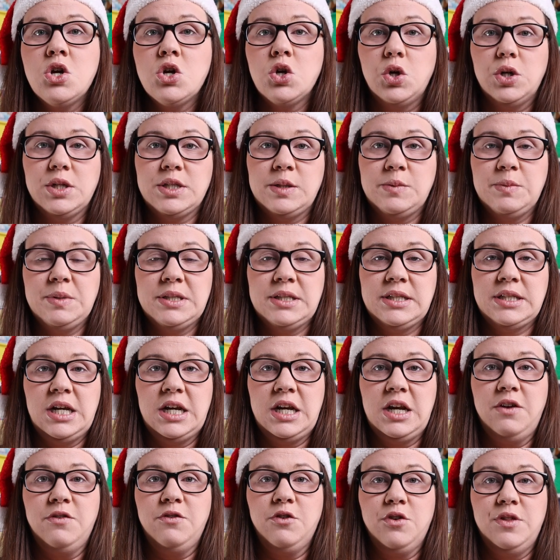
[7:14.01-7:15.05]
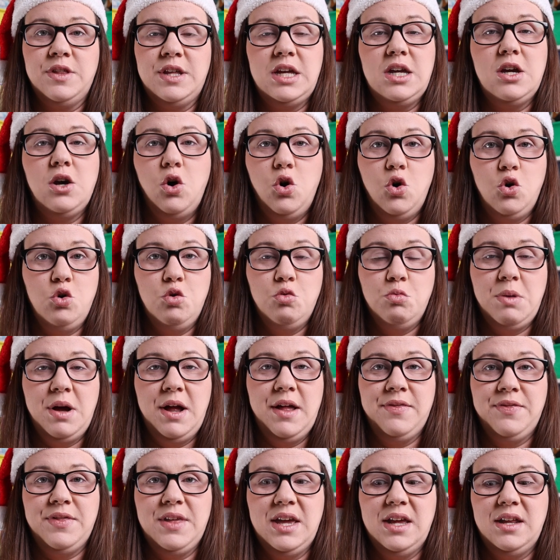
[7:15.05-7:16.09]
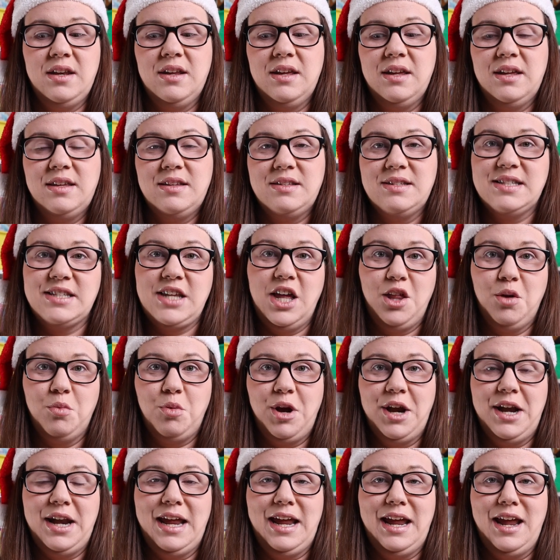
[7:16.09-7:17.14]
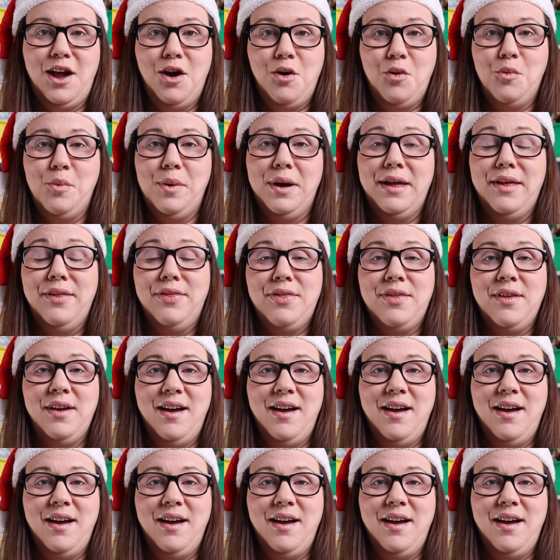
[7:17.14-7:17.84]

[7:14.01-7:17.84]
Christmas study for the whole month and celebrating with,